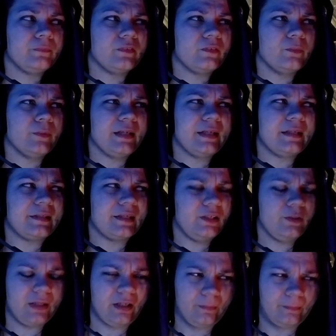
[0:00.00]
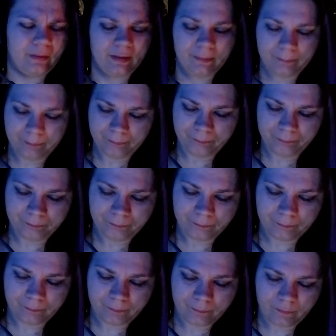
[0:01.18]
"Reed, can you hear me?"
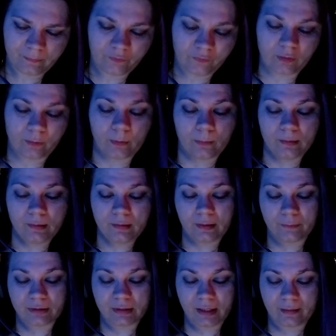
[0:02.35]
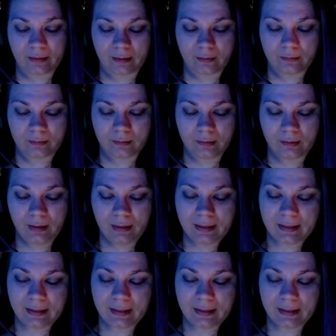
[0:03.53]
For a moment, there was nothing. He